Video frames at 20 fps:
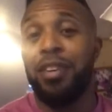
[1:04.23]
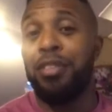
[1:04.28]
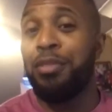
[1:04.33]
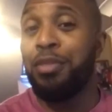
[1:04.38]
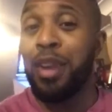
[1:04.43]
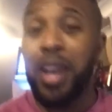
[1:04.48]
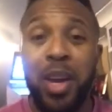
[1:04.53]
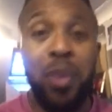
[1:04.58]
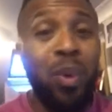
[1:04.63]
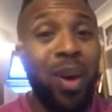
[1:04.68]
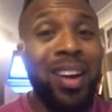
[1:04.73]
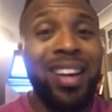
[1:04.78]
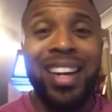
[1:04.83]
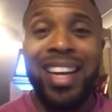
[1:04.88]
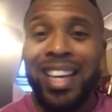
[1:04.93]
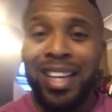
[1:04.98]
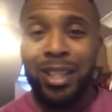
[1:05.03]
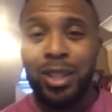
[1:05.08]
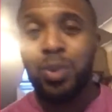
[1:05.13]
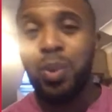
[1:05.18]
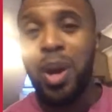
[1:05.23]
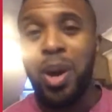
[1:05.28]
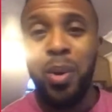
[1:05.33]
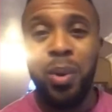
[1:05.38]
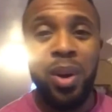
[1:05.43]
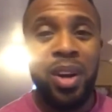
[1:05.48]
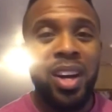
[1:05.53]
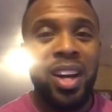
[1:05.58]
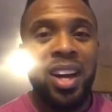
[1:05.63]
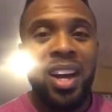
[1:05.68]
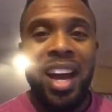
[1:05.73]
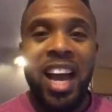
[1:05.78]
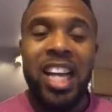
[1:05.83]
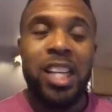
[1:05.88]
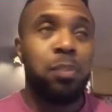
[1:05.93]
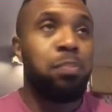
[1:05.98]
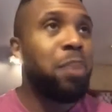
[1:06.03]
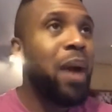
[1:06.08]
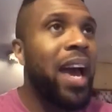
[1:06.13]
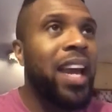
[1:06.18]
a 3 1 lead as well.
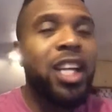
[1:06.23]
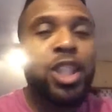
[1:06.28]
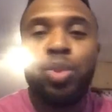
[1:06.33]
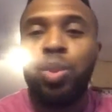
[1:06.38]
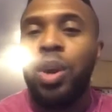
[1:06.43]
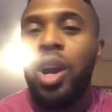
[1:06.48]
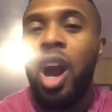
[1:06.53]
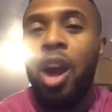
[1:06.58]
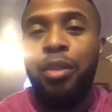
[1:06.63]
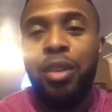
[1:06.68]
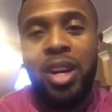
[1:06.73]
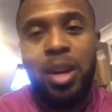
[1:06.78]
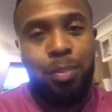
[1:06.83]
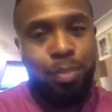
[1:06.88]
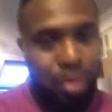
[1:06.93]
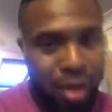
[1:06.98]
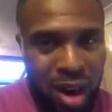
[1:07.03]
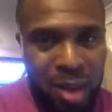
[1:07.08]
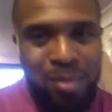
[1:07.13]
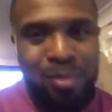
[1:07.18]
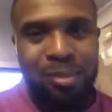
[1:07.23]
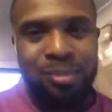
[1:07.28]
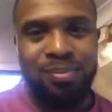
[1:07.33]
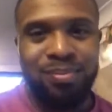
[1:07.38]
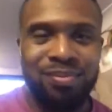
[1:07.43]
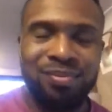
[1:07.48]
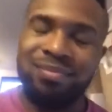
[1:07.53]
As bad as we are in the Prem,